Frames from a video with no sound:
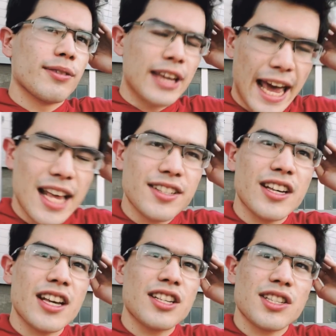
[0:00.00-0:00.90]

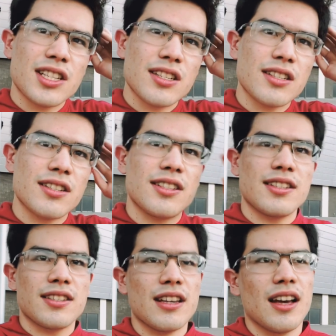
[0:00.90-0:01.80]
Kansas,
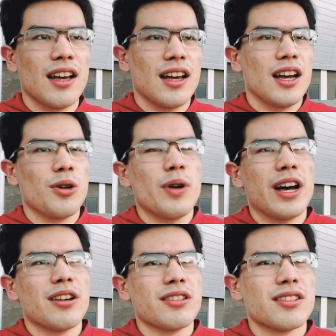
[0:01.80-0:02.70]
uh, who
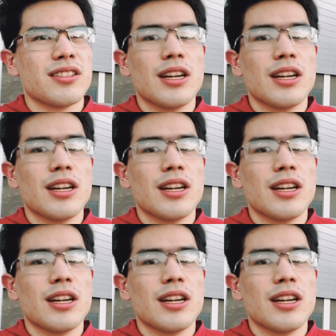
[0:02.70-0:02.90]
else?